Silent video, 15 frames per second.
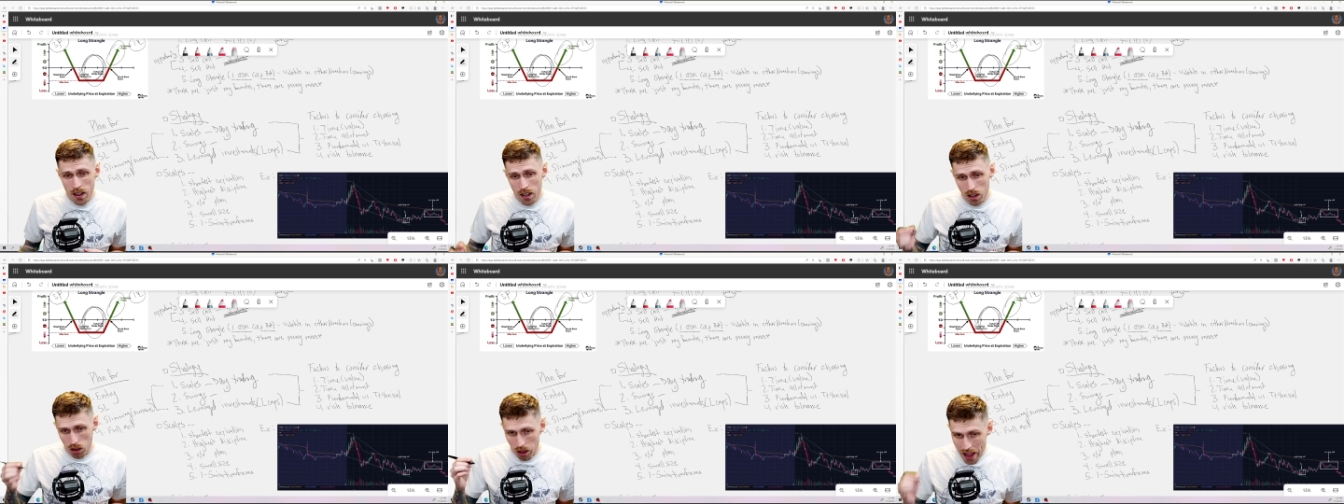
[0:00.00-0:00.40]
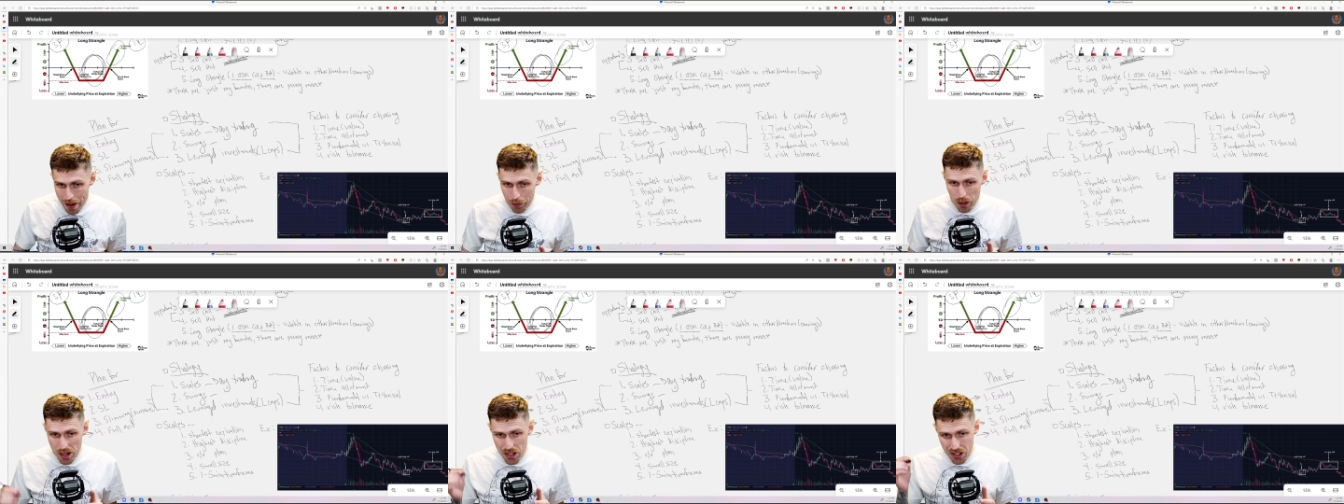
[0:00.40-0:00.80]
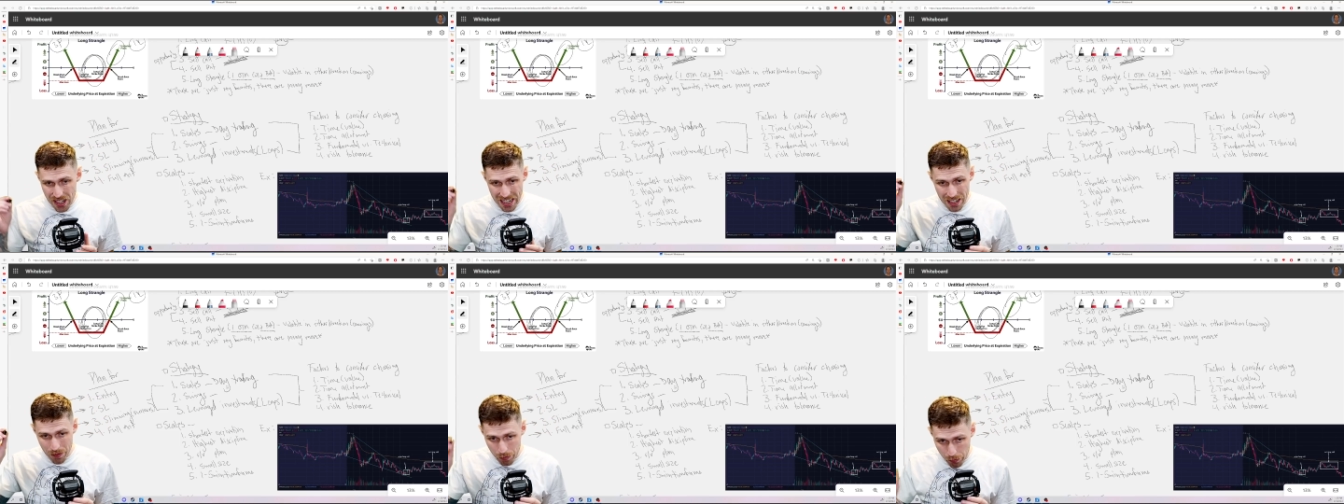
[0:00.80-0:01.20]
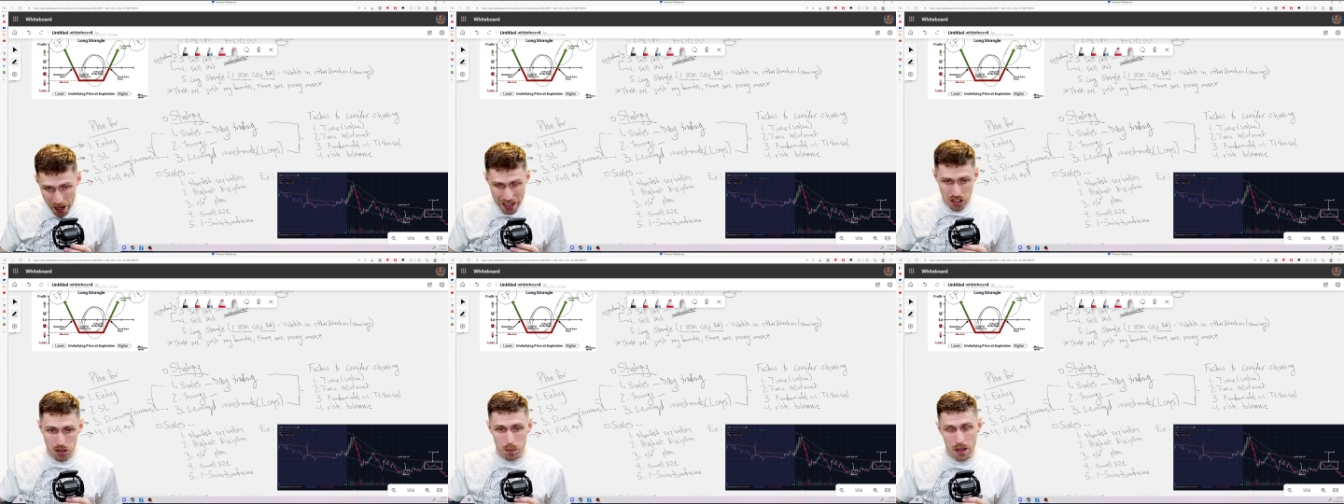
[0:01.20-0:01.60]
Leveraged
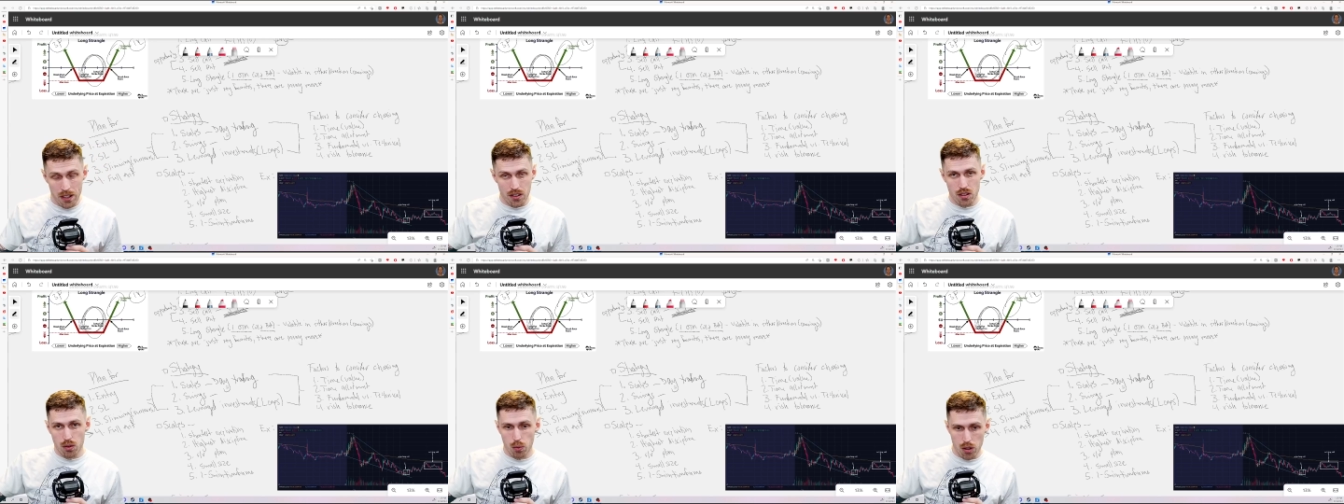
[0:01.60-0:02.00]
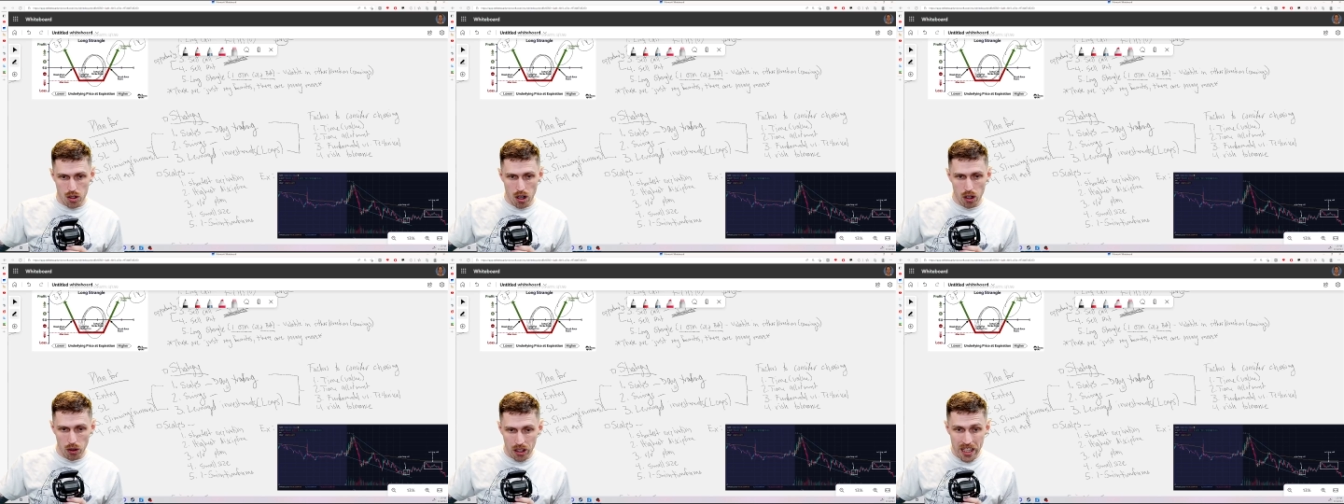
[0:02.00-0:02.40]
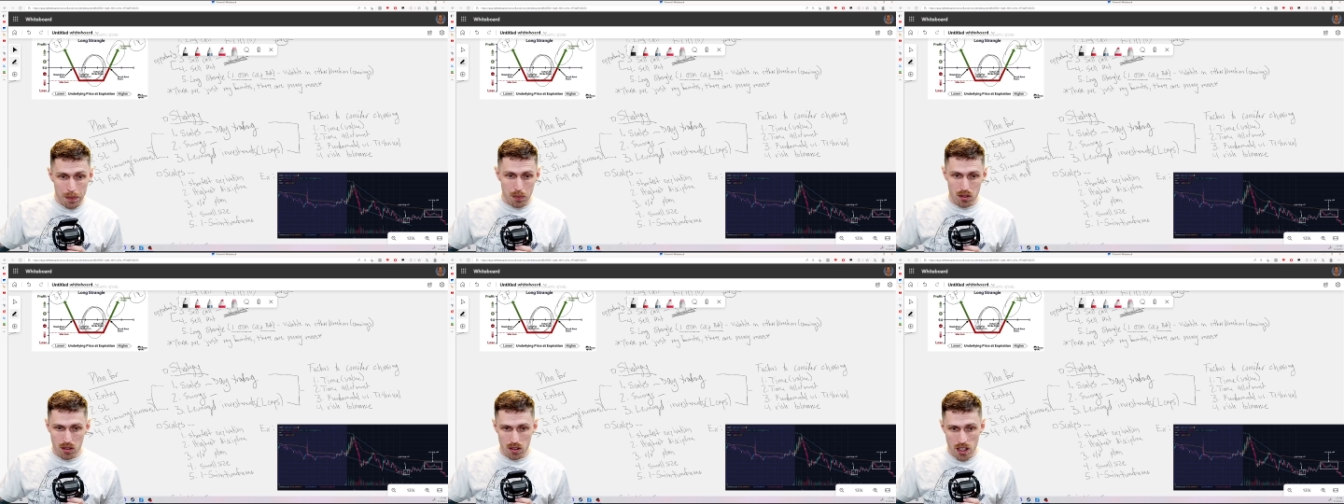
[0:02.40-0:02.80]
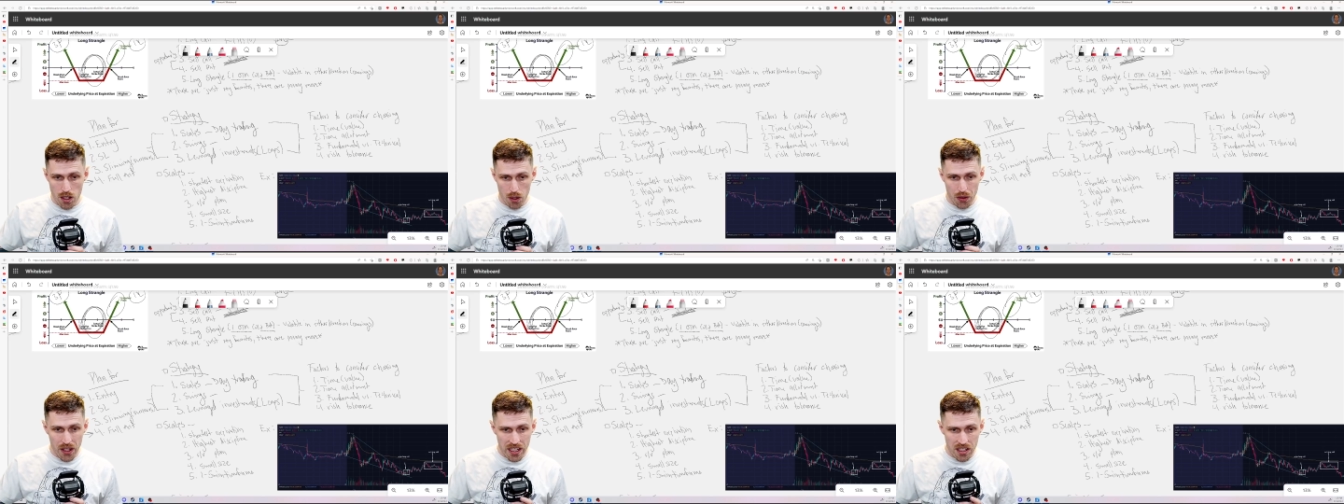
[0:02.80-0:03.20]
investments, which are leaps. These
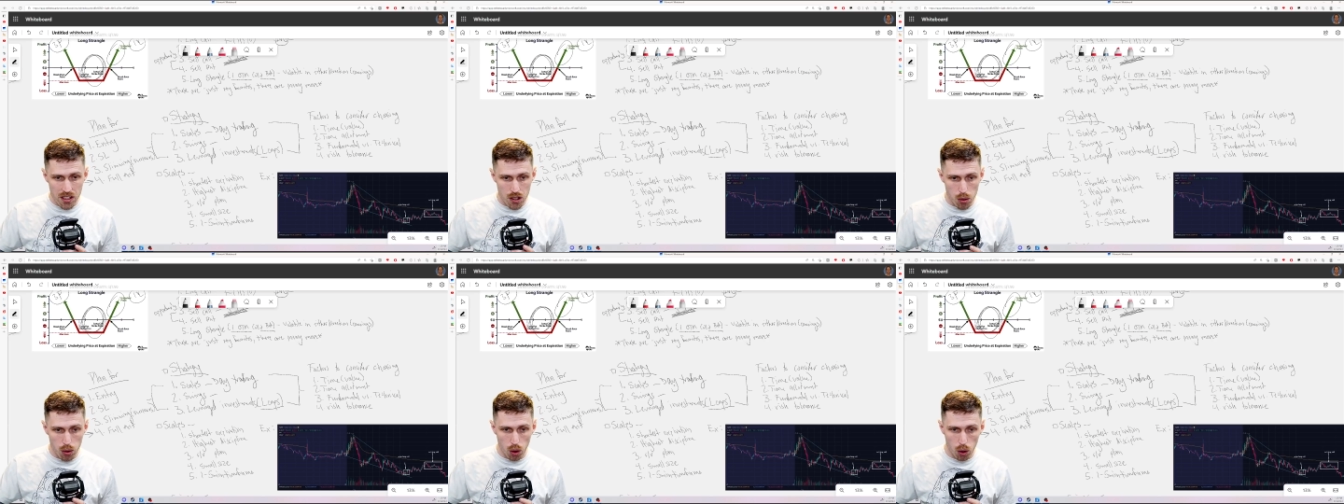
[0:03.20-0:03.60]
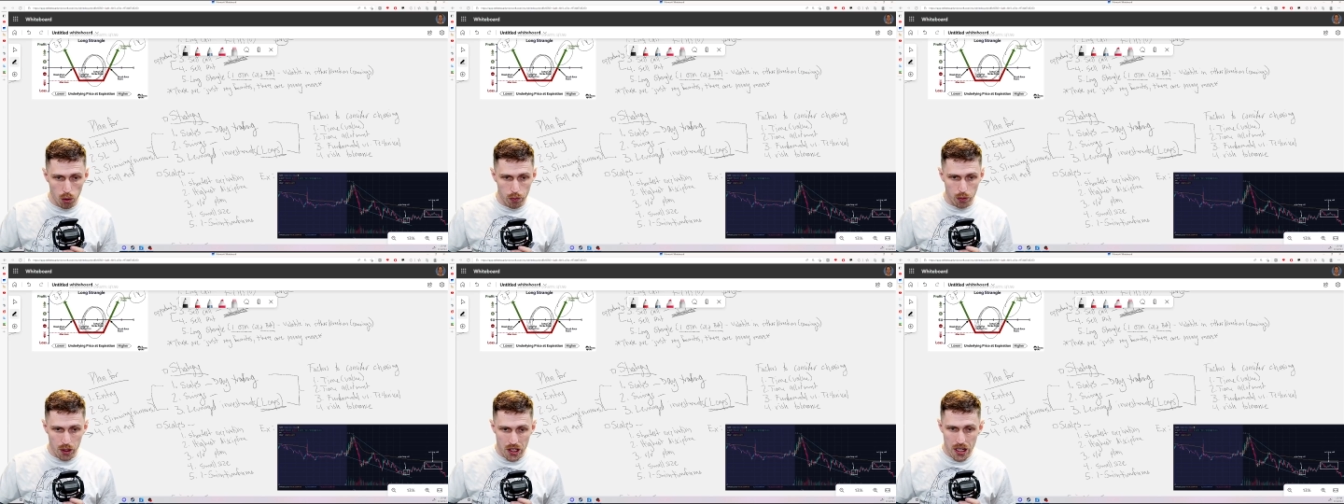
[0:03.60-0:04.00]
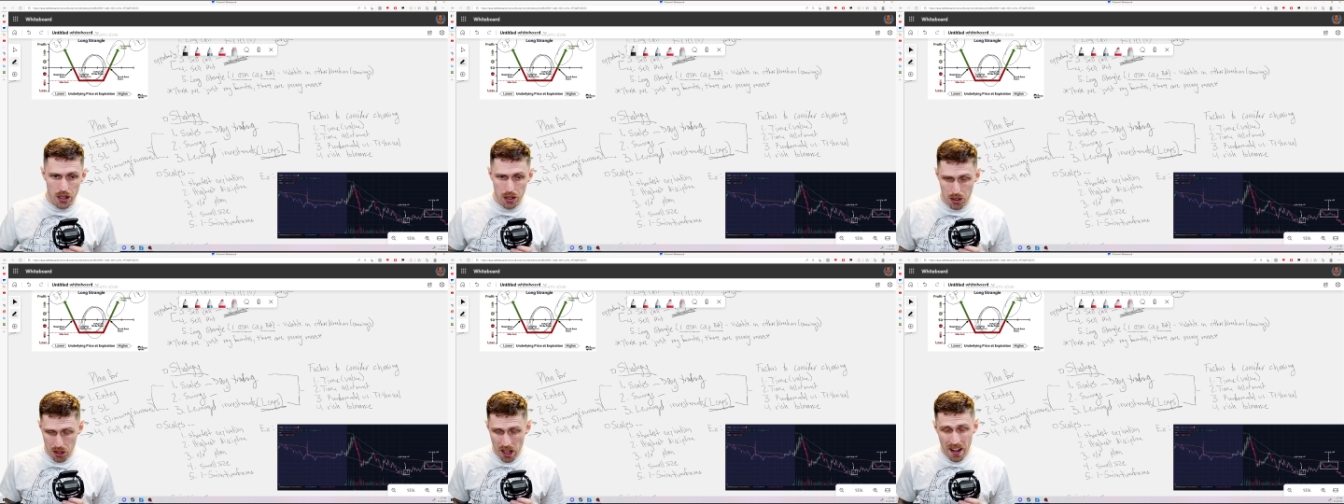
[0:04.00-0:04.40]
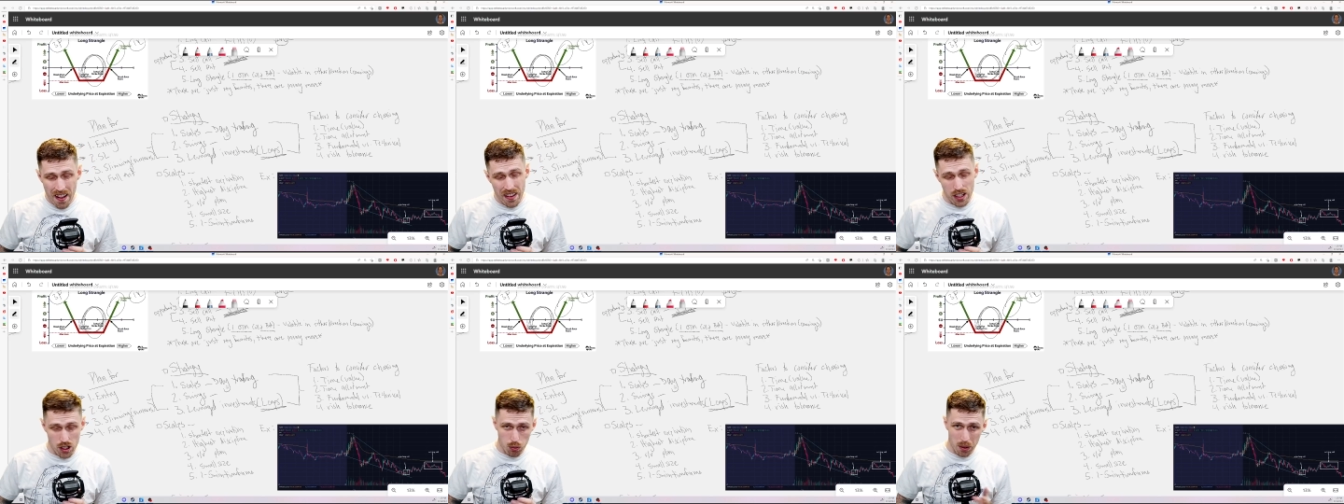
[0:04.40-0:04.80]
are things that you would hold for years.
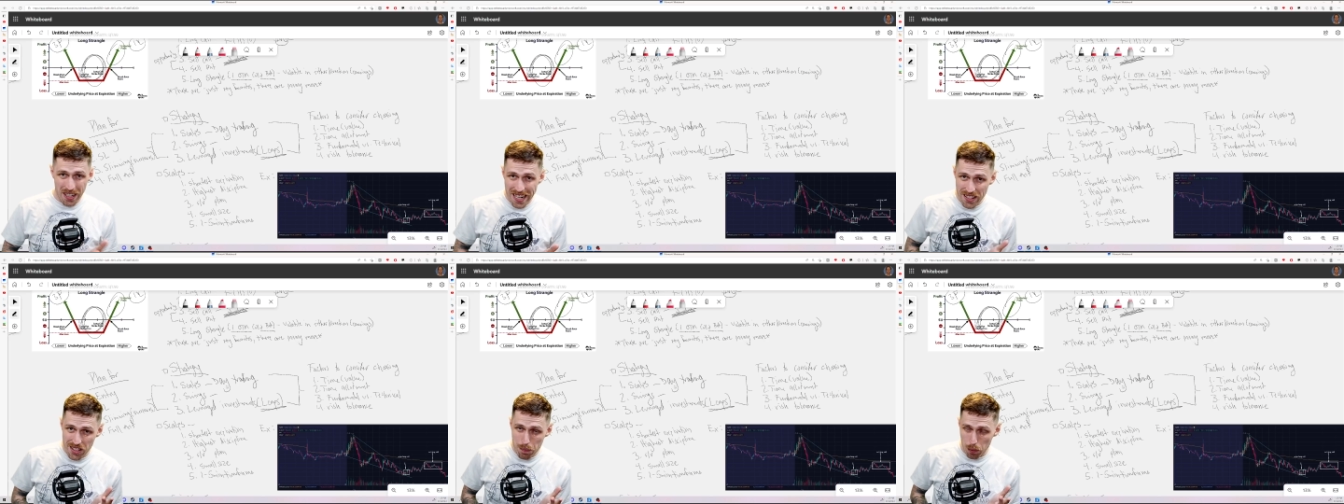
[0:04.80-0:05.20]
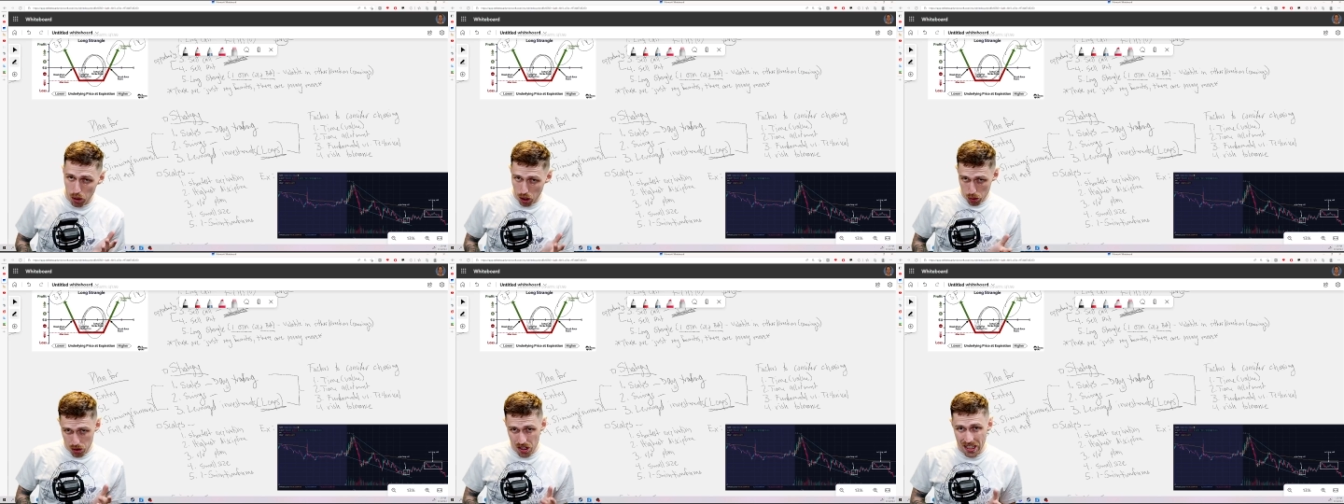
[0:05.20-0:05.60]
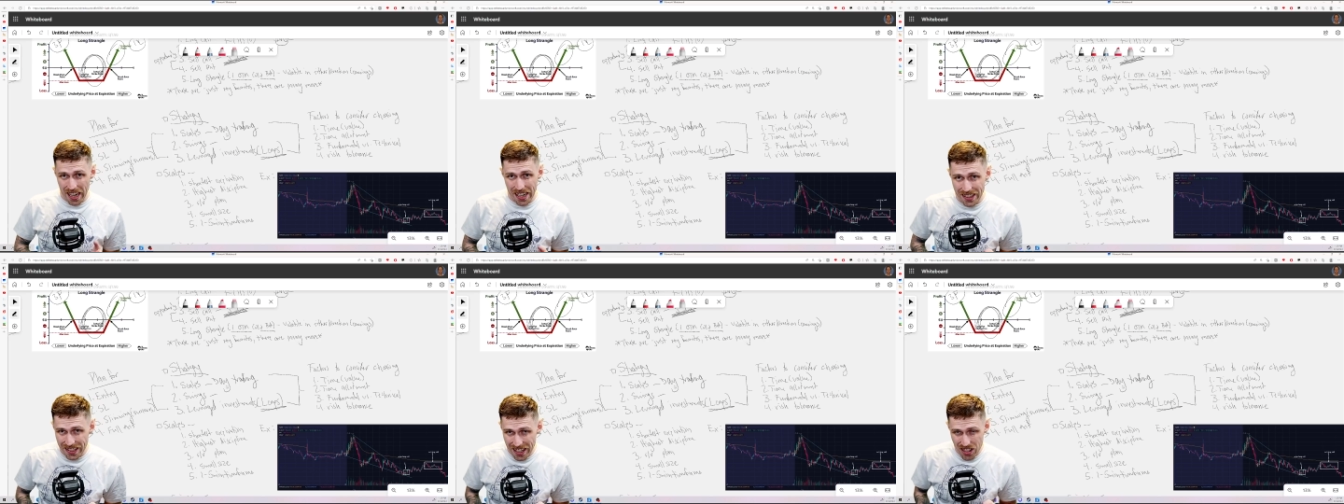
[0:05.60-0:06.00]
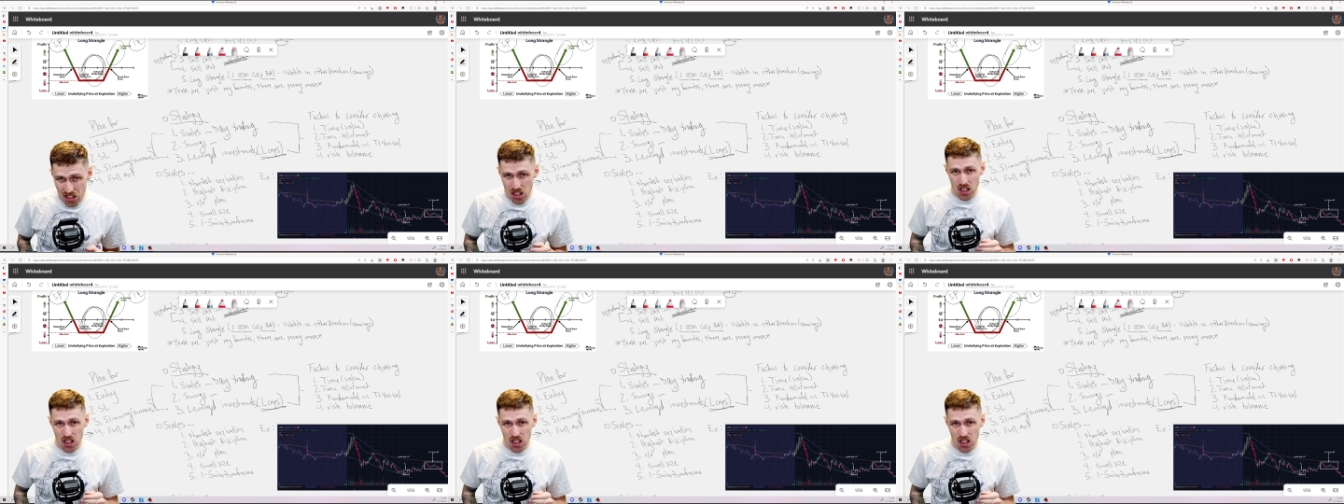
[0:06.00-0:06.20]
This is what Nancy Pelosi kind of does.